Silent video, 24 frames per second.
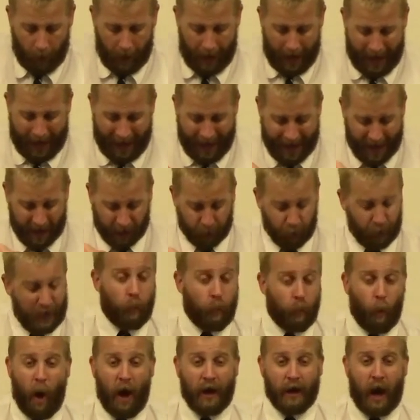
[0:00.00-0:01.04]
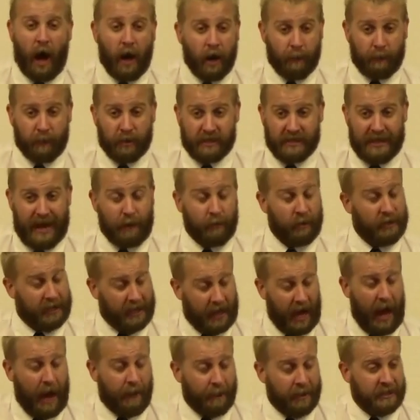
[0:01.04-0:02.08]
I agree 100% with the
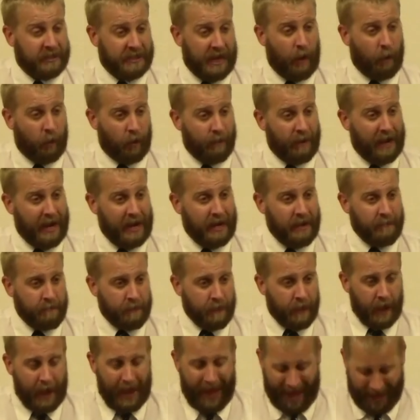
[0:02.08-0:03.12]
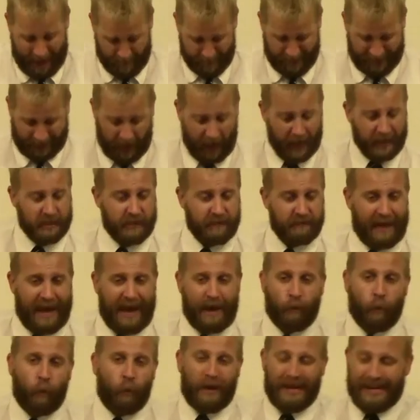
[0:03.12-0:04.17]
comments that were made. And because of
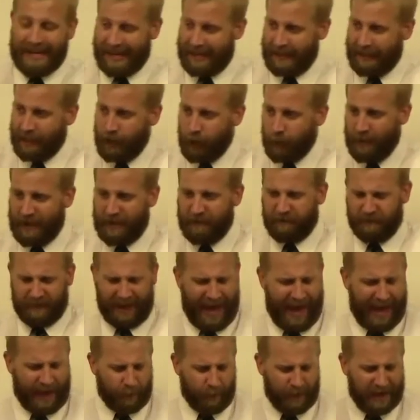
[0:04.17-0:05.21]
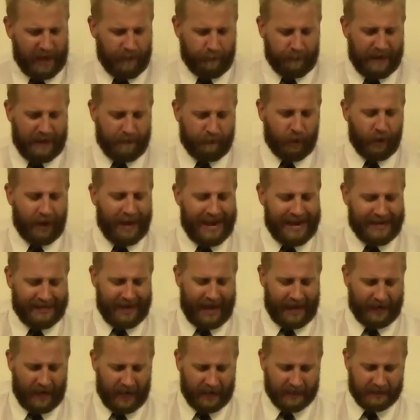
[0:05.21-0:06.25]
that, we get a little bit of flack. We get people hating
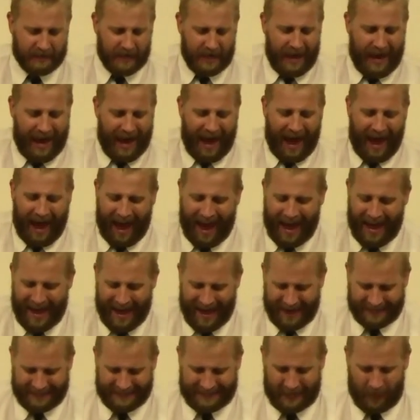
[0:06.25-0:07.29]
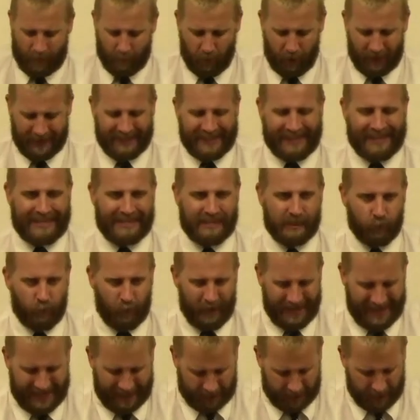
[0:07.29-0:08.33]
on us. I had someone this
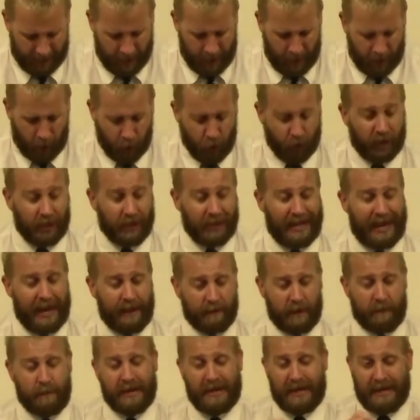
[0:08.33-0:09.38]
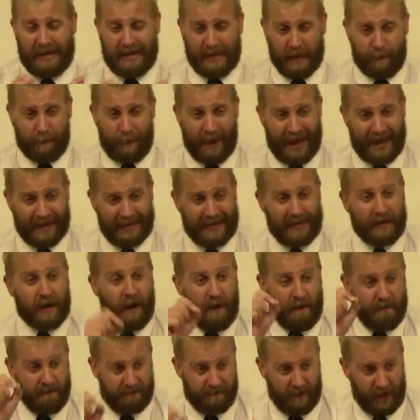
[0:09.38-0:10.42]
week who claimed to be an
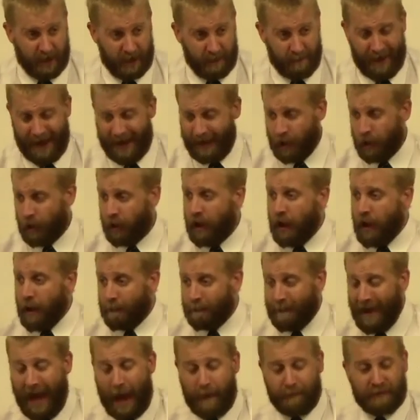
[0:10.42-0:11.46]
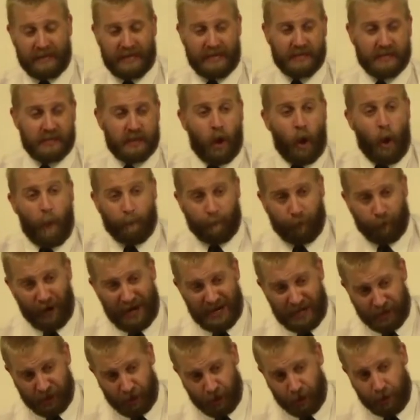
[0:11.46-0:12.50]
independent, fundamental Baptist
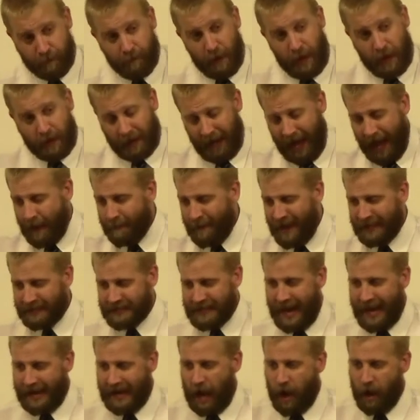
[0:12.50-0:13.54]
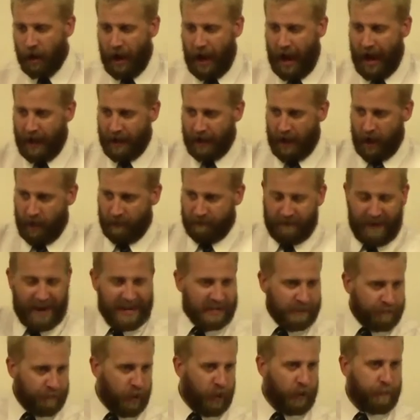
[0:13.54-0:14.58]
preacher comment on our, on our
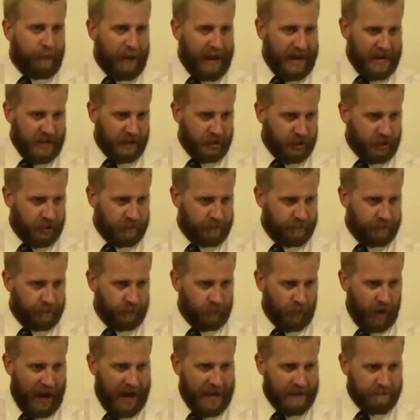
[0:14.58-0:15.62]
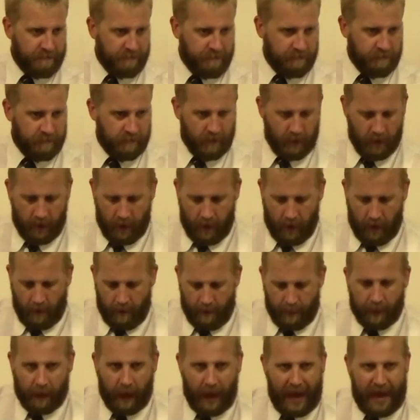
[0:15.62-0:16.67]
Facebook page, right?
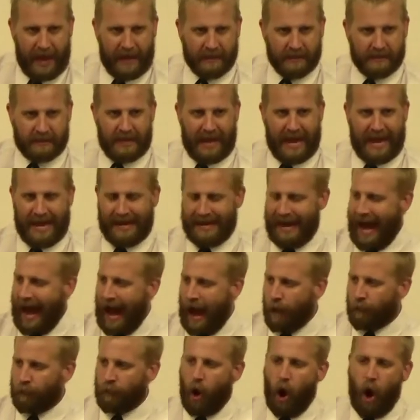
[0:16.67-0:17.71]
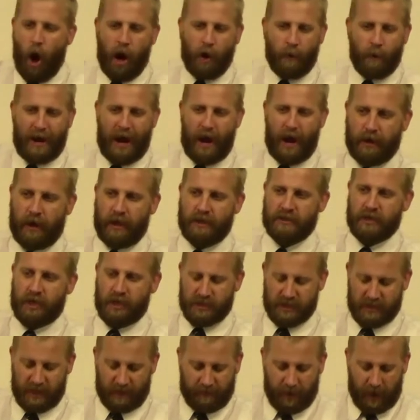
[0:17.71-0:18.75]
And saying how wrong we all this
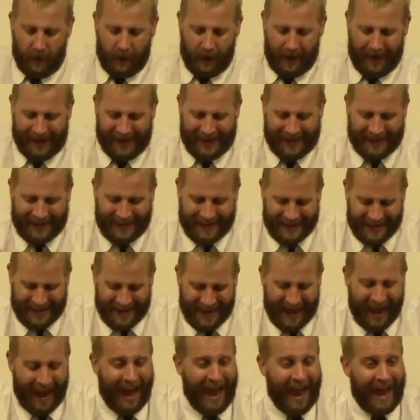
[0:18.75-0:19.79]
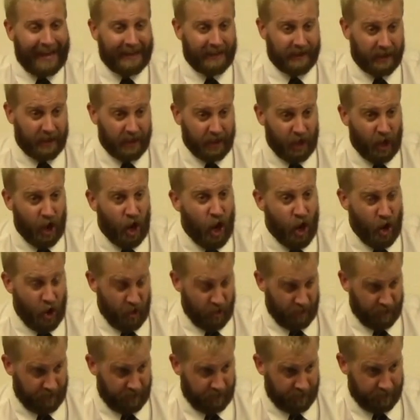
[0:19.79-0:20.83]
other stuff he had the
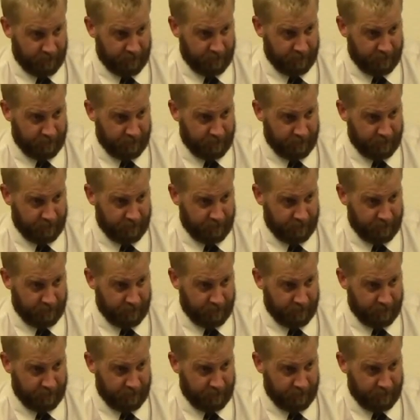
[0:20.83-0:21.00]
nerve.